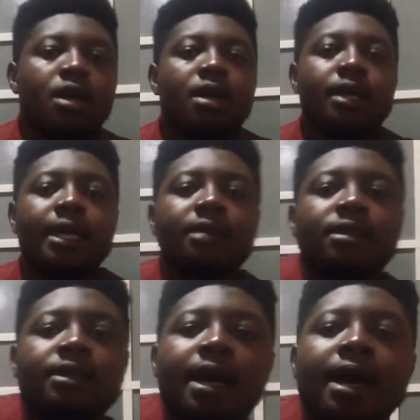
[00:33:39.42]
get the
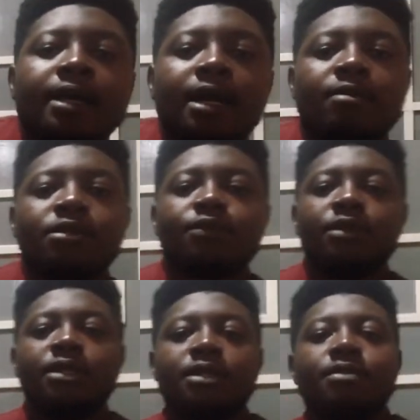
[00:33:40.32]
diagrams for the
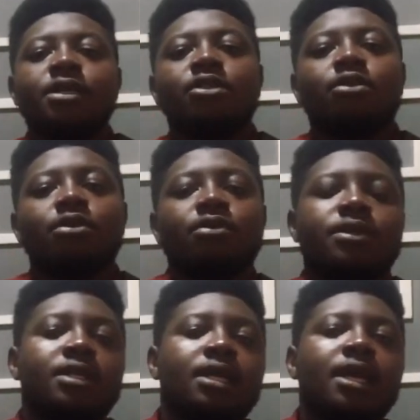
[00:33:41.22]
D major
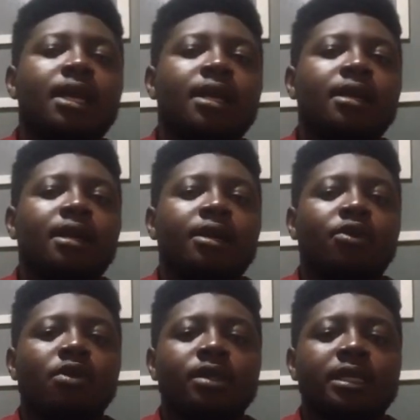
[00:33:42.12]
scale and the
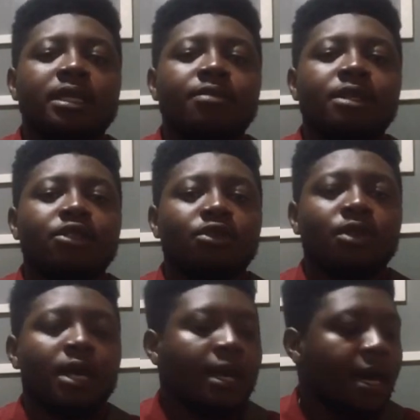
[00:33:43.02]
chords in D major, you
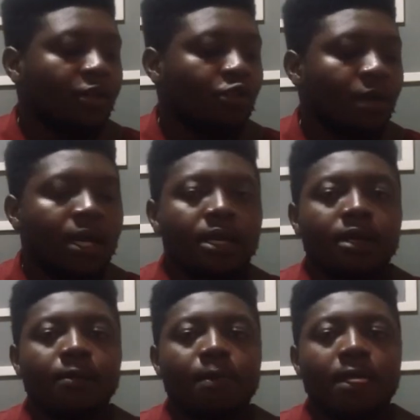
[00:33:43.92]
can actually
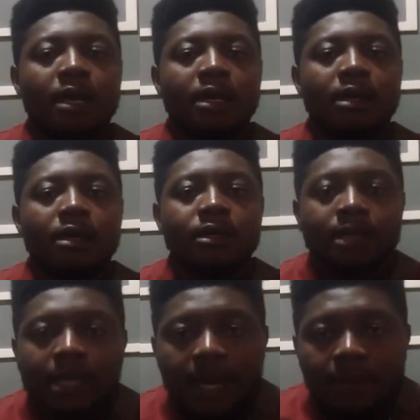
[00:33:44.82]

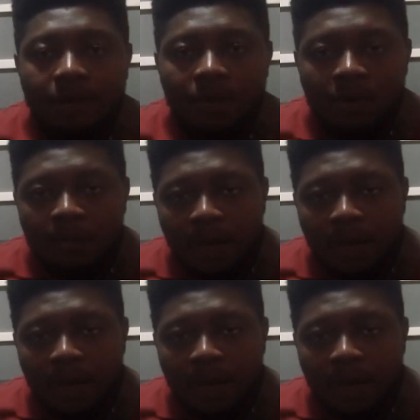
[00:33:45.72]
DM me on